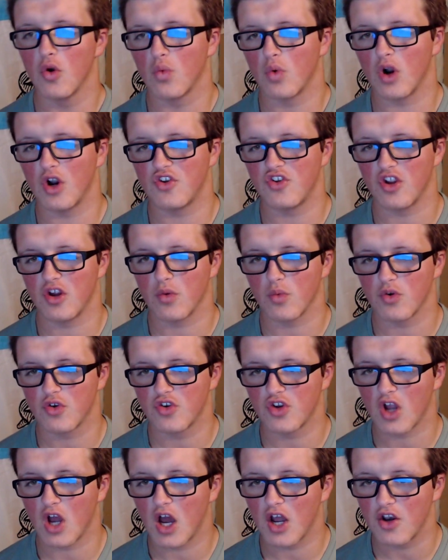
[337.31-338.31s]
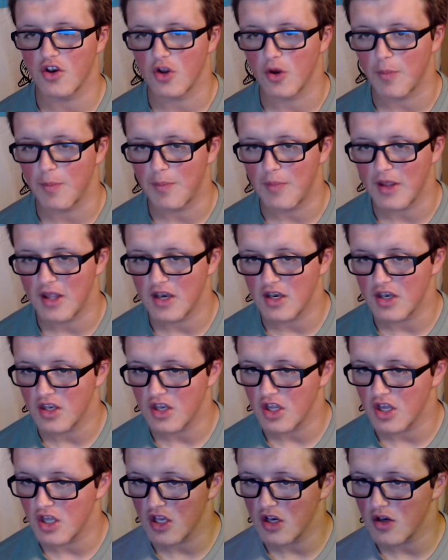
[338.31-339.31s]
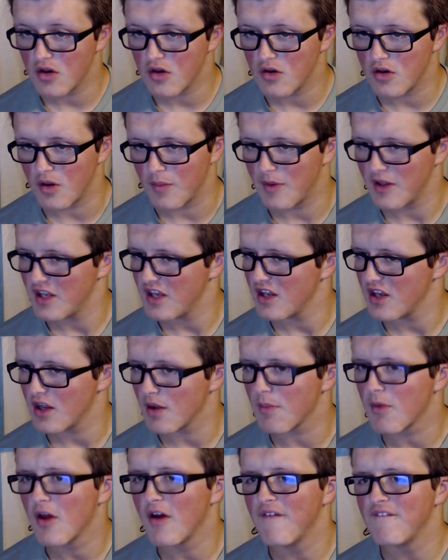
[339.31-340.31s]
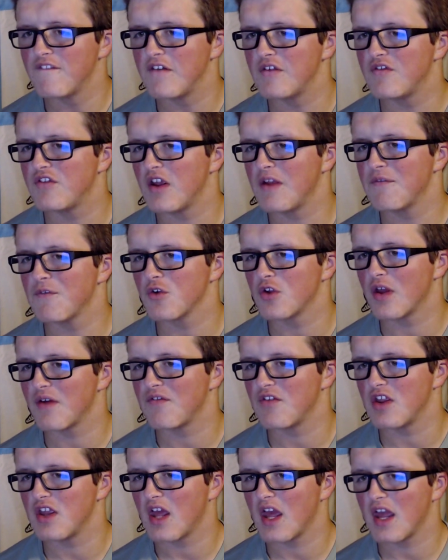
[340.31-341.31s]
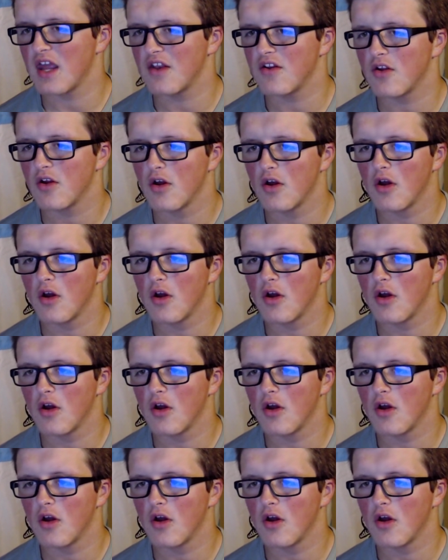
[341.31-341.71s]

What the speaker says: Rushing, Rashad Dubinion, yep, 15 for 78.